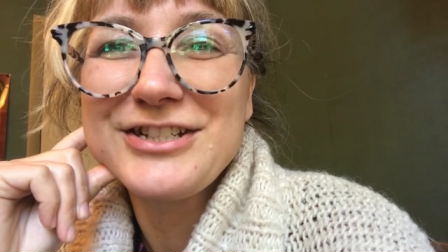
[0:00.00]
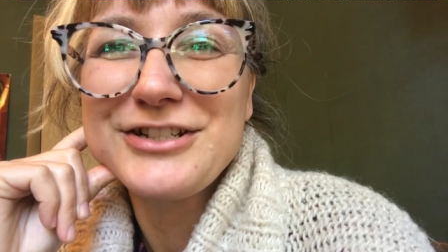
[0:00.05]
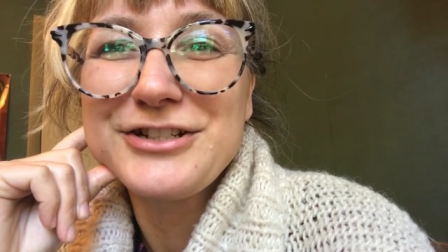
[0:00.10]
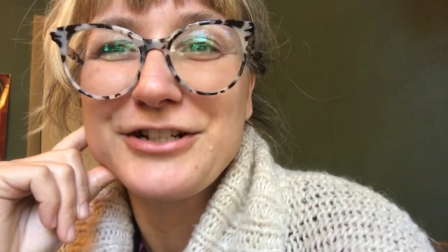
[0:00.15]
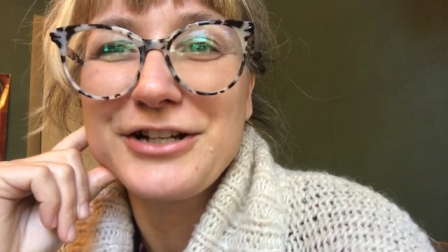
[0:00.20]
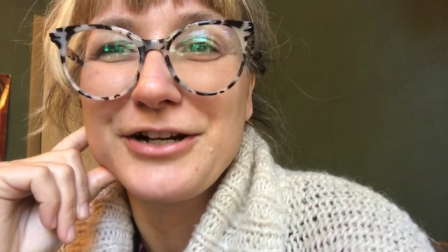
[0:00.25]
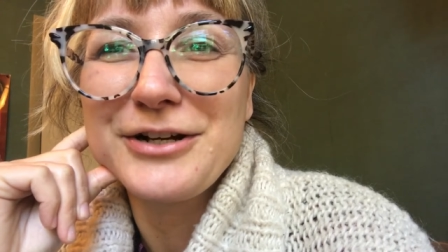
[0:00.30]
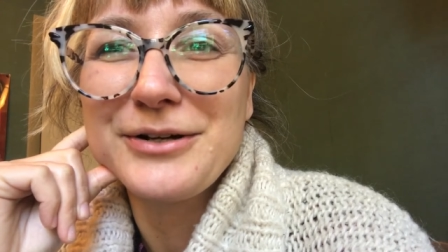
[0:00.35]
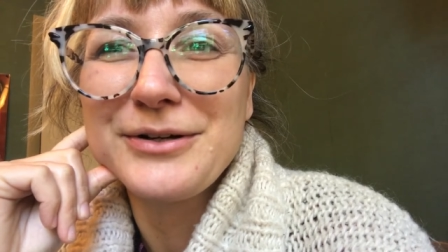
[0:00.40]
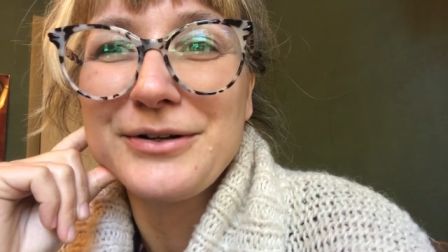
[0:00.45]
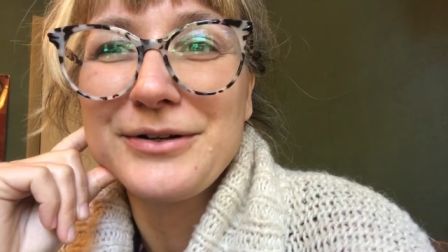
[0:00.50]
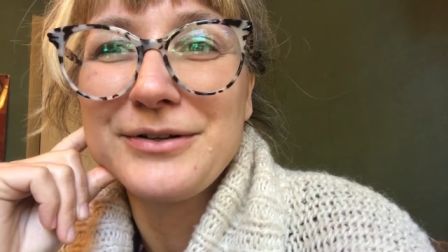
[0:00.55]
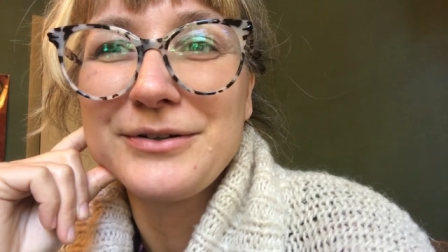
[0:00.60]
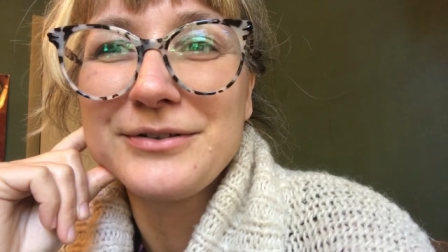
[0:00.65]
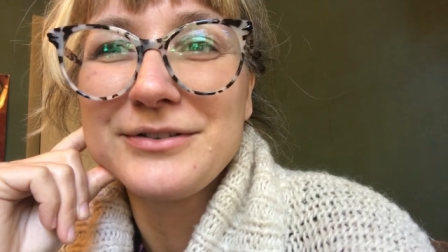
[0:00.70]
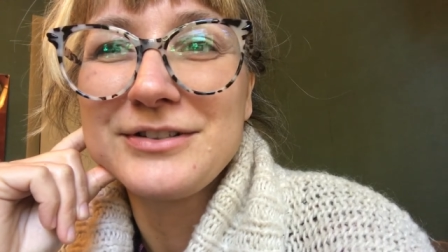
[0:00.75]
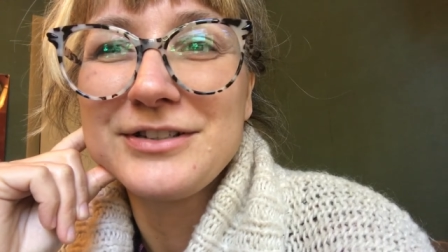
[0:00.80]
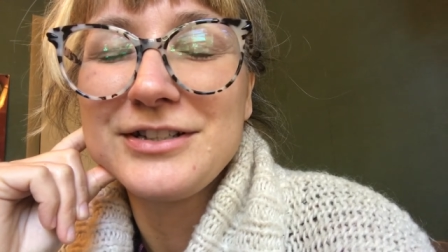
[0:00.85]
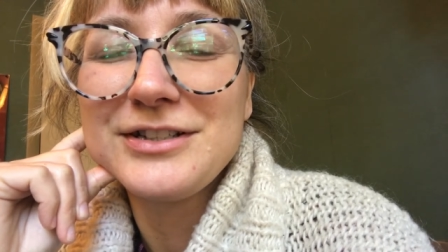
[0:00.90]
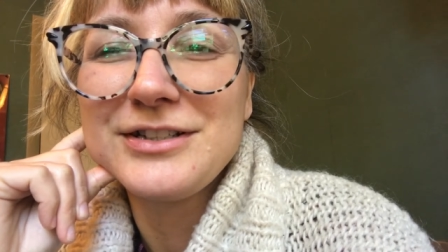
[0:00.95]

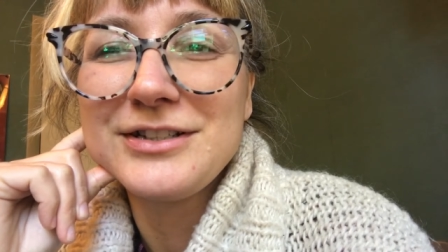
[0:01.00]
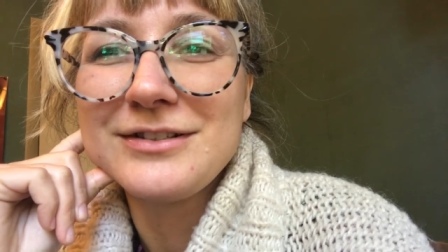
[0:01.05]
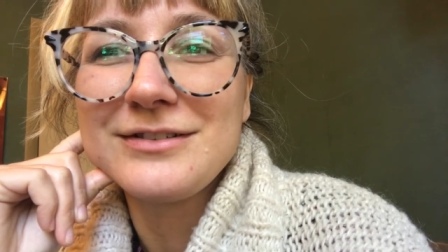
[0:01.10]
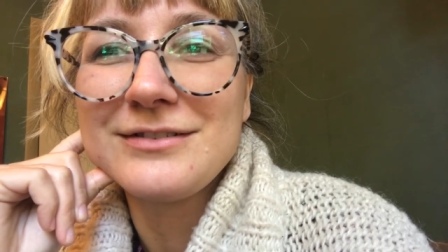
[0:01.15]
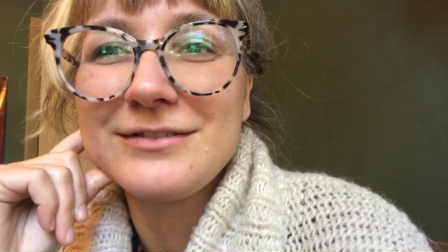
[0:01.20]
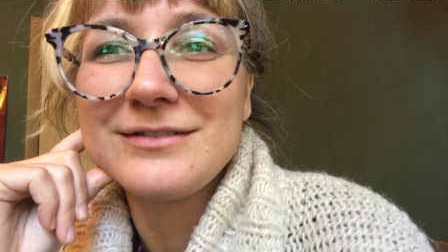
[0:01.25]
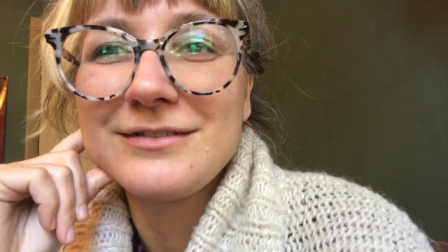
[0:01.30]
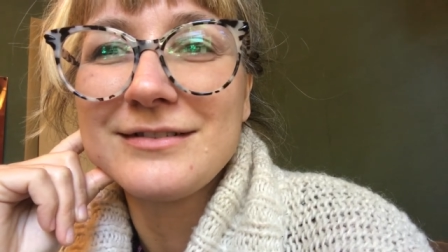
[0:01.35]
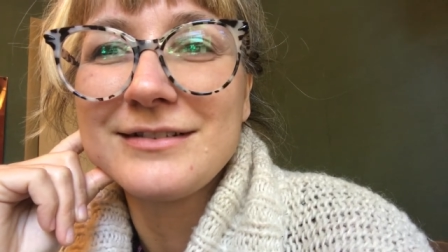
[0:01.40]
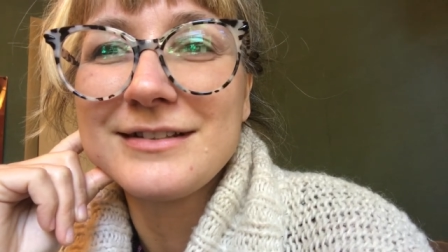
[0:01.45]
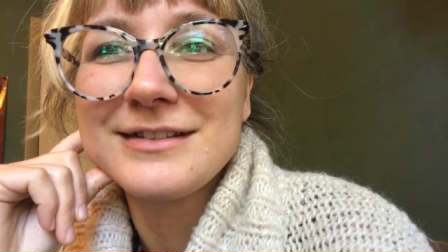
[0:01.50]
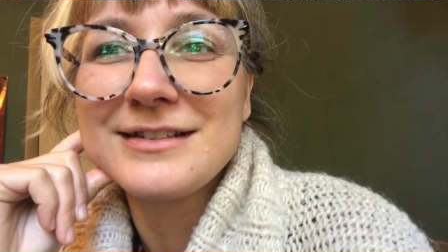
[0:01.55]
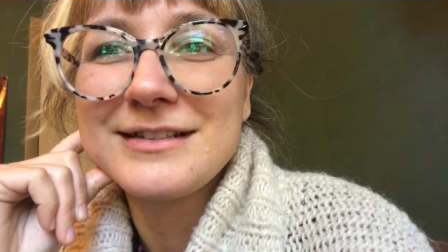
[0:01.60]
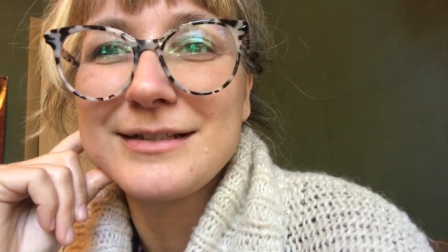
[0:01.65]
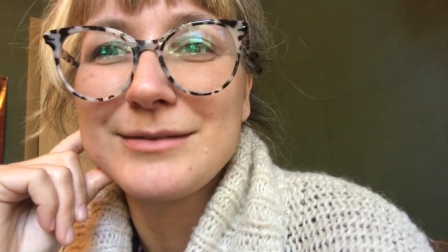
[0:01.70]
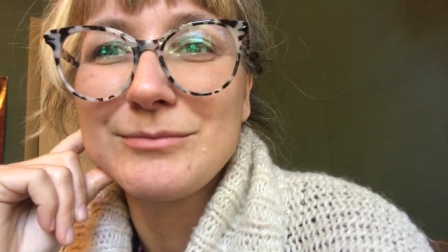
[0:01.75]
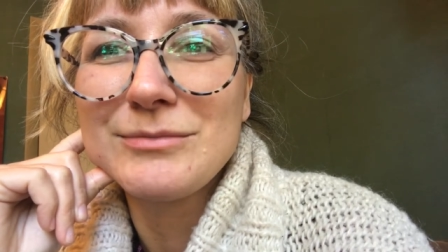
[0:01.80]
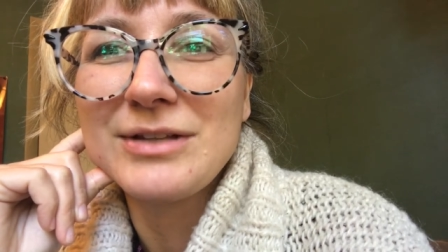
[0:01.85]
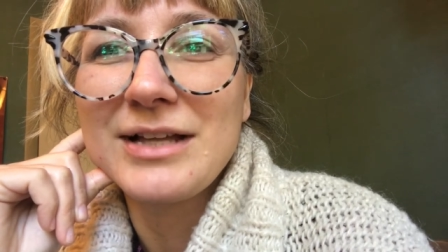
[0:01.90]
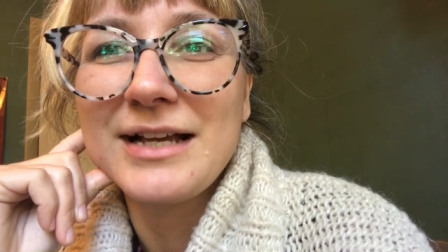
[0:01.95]
Joe to do
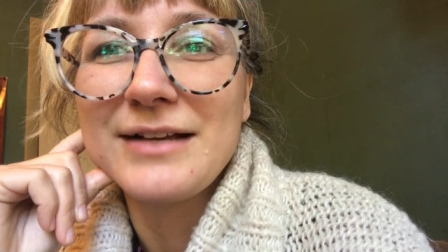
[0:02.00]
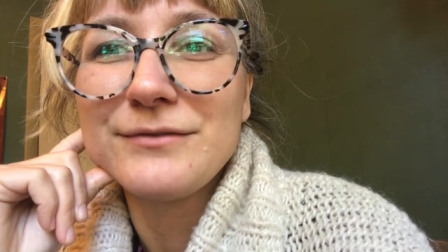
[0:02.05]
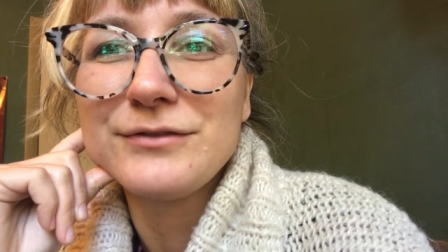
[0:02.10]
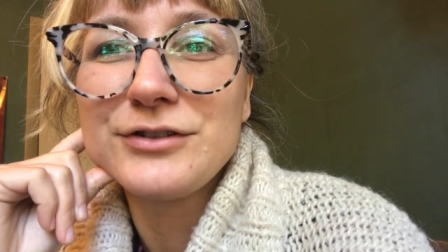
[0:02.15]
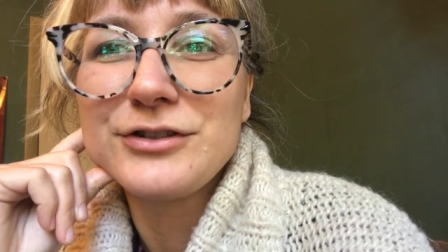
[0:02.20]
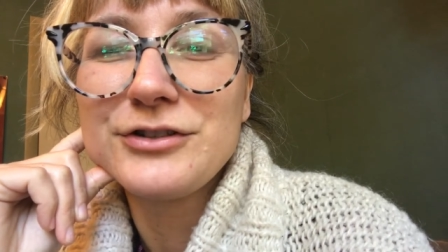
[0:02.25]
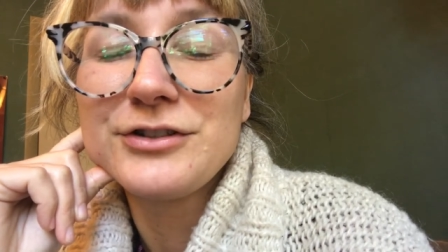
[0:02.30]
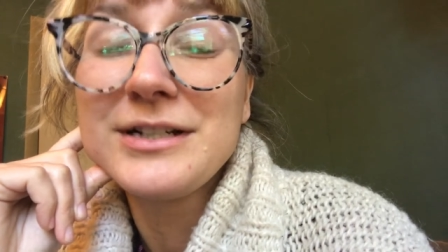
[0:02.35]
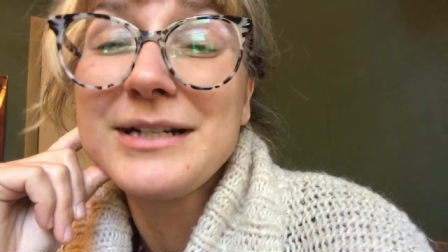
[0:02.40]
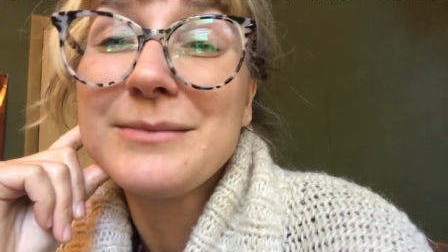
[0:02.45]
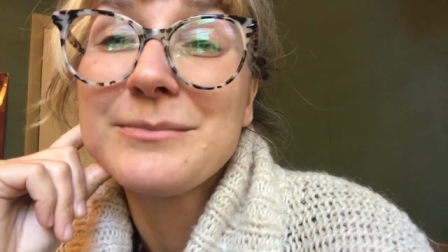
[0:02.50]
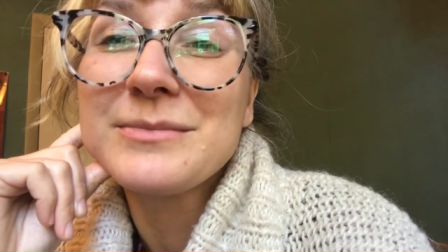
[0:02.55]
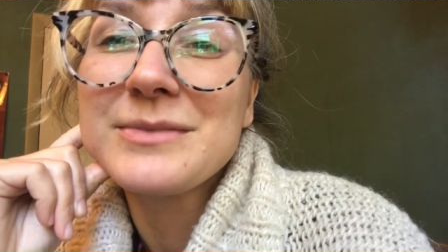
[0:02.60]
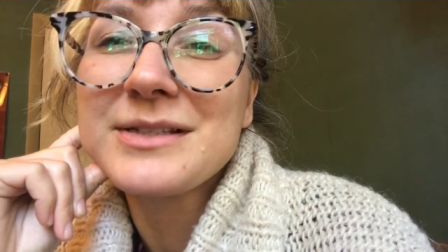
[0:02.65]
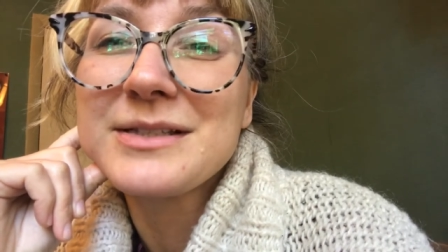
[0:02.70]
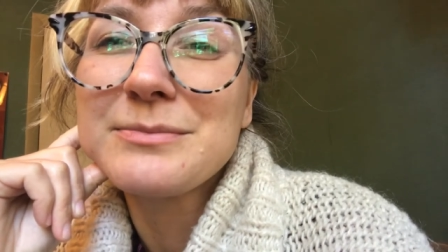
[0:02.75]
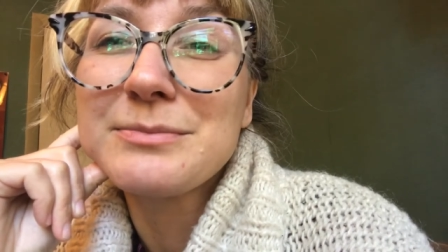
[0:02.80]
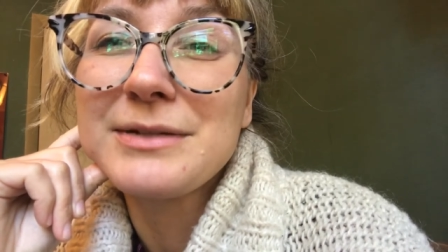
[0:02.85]
some live streams